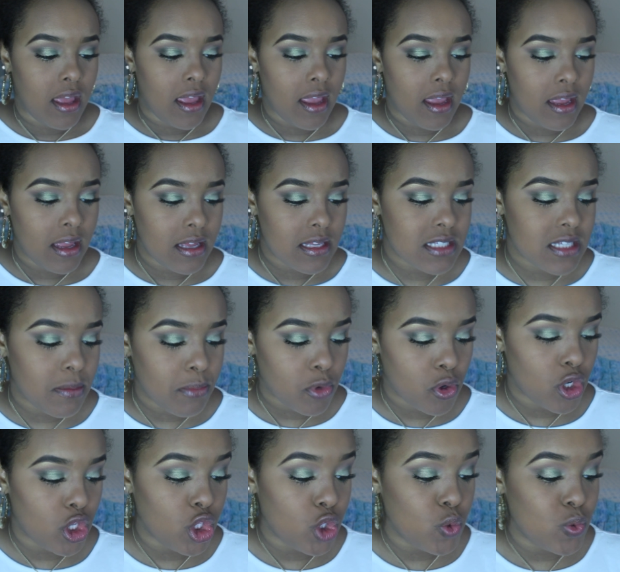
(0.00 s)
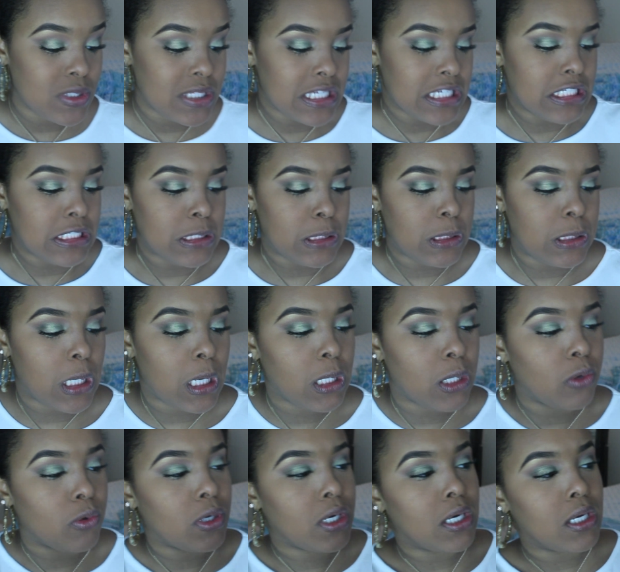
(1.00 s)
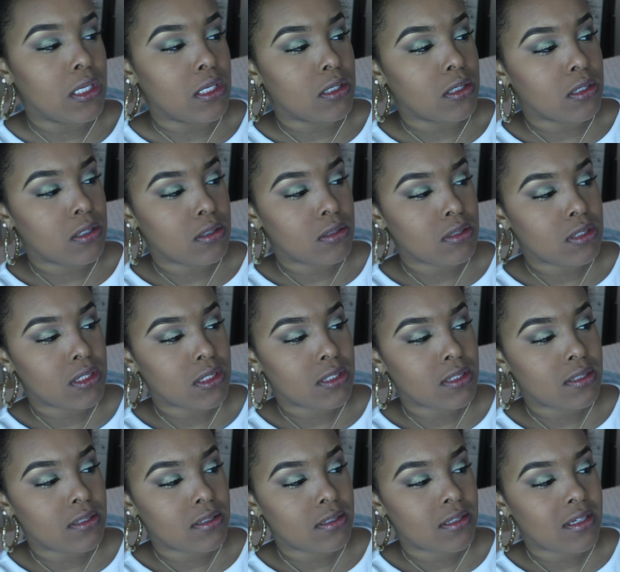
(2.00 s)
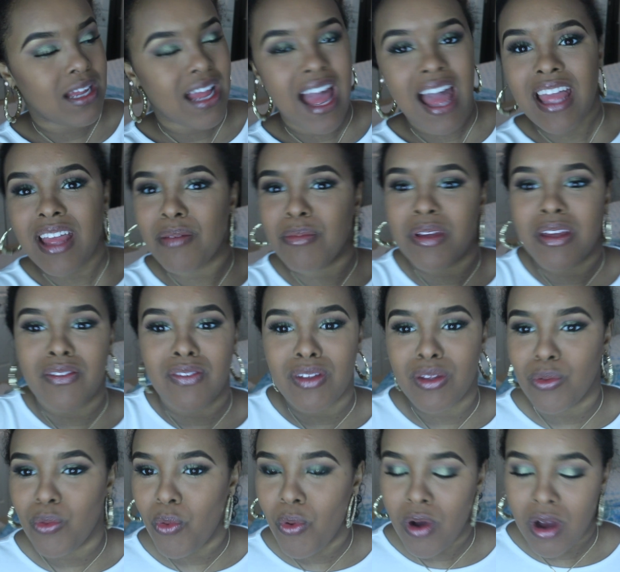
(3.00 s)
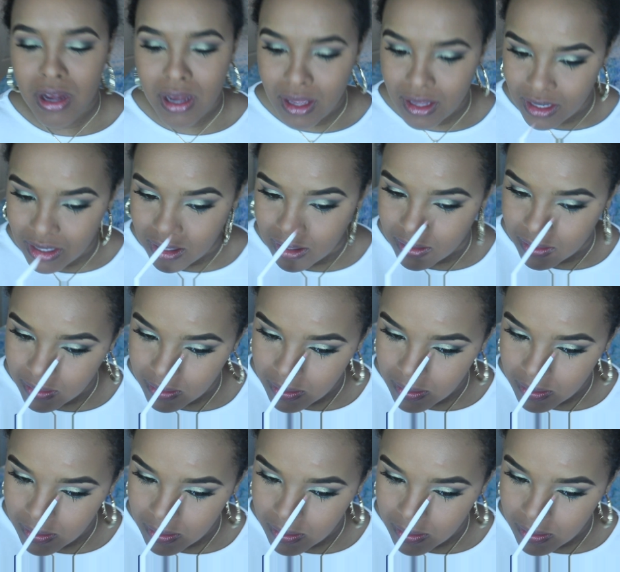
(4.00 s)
And I'm going to use this yellow color. I am giving you all kind of.